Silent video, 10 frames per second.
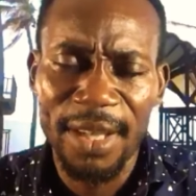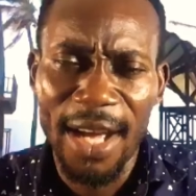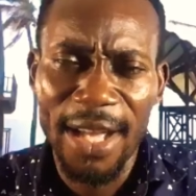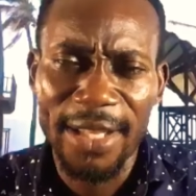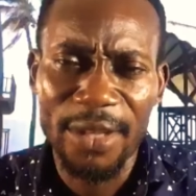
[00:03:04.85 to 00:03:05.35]

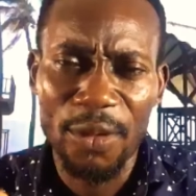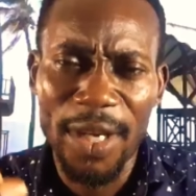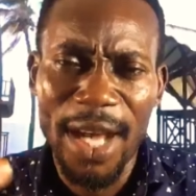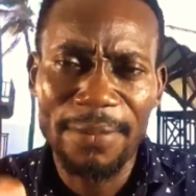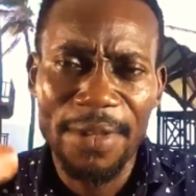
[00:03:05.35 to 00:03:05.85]
Like when
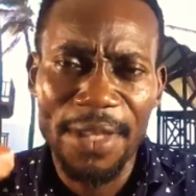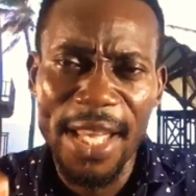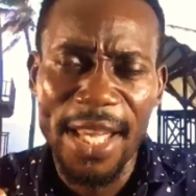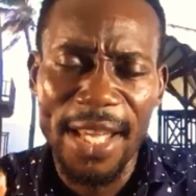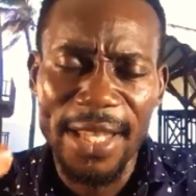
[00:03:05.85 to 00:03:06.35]
I'm th
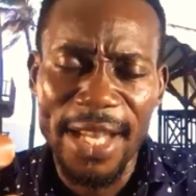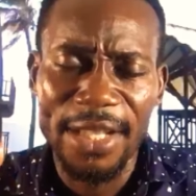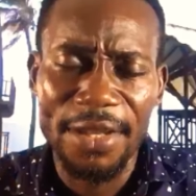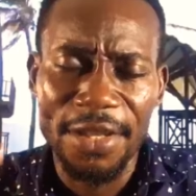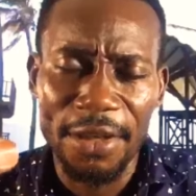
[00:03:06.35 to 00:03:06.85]

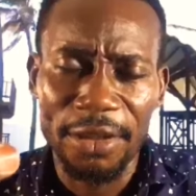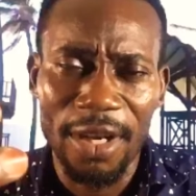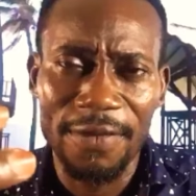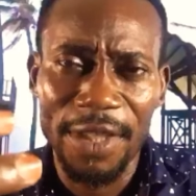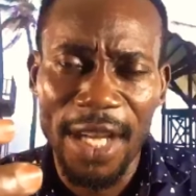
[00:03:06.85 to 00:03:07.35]
taking thought
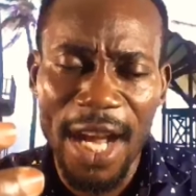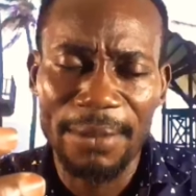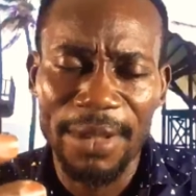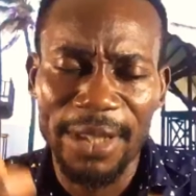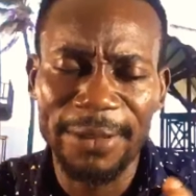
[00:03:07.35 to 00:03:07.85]
of the
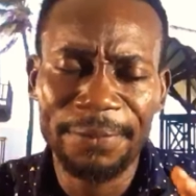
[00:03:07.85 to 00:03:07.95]
camera,